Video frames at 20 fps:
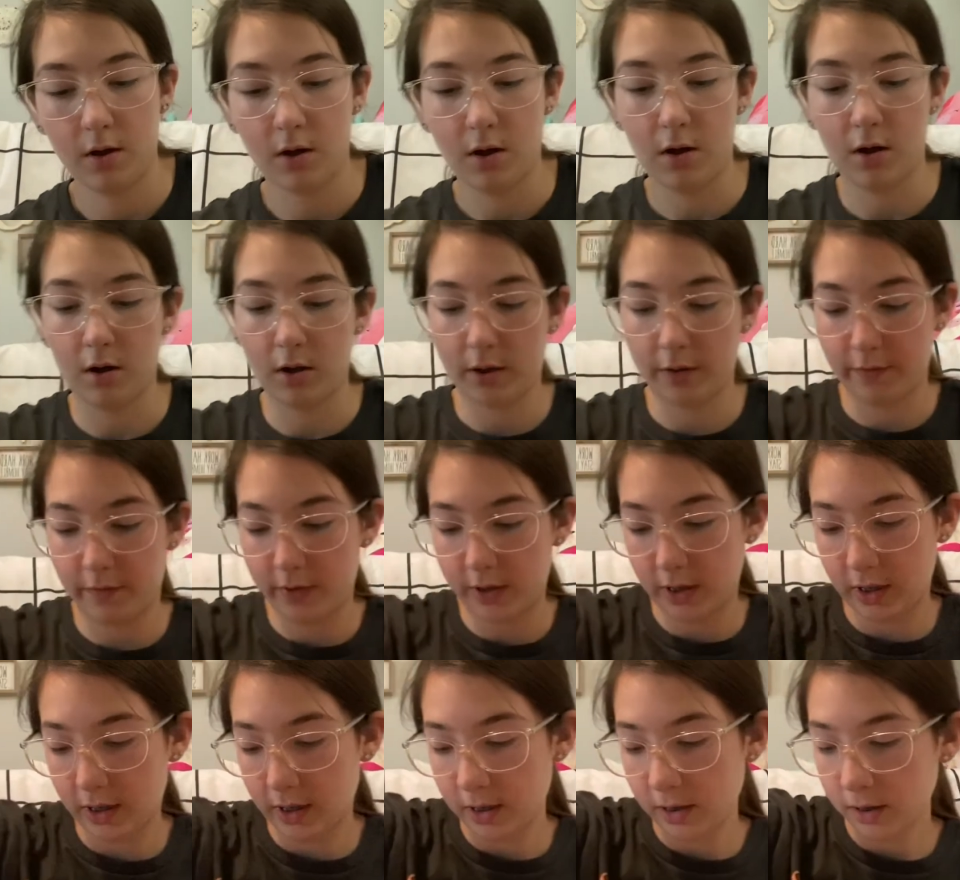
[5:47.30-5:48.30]
all of
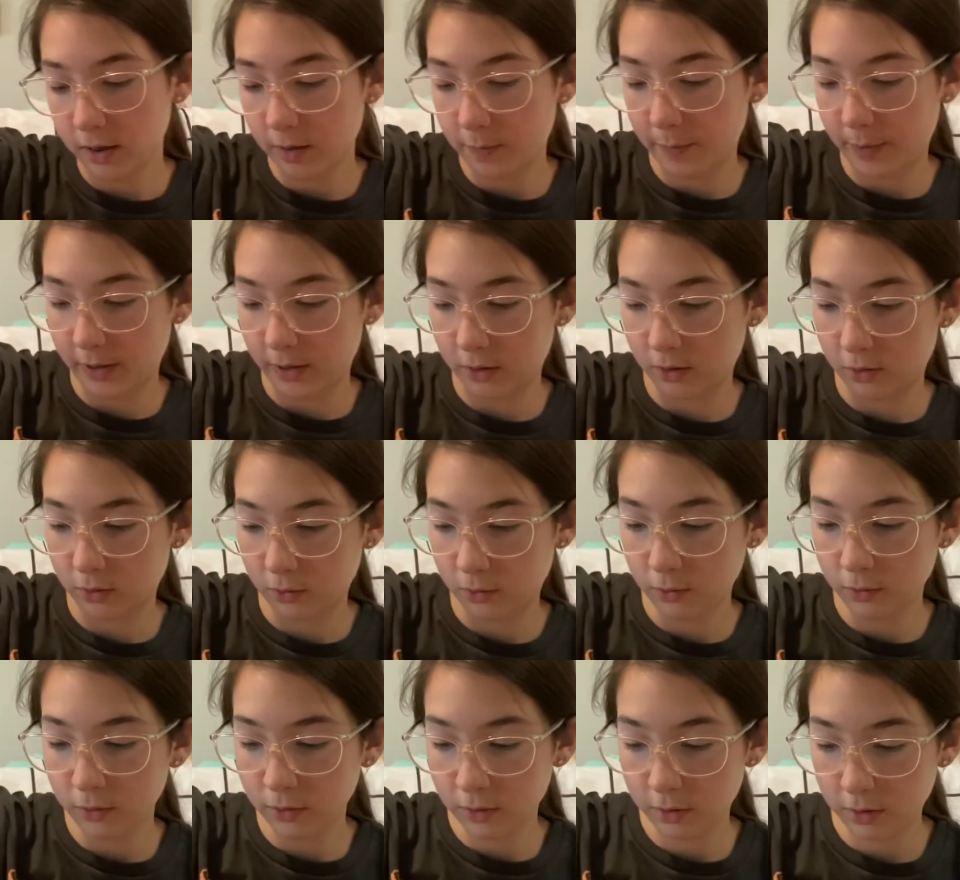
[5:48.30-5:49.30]
these
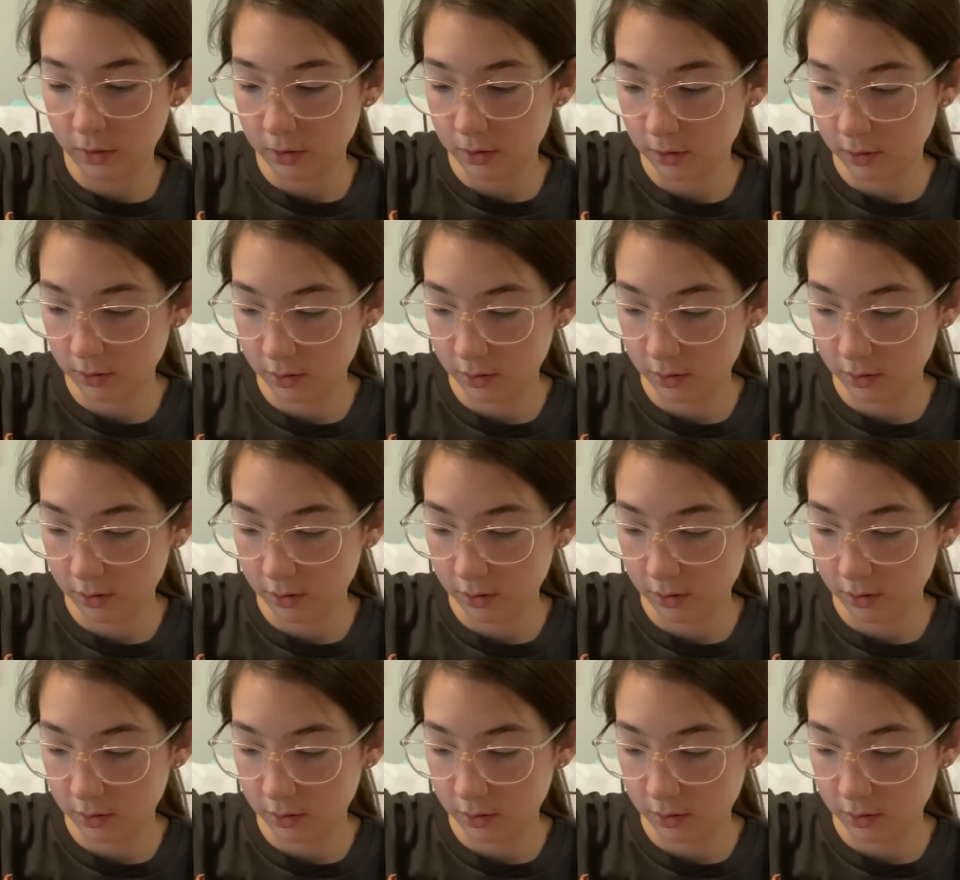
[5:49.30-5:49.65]
pencils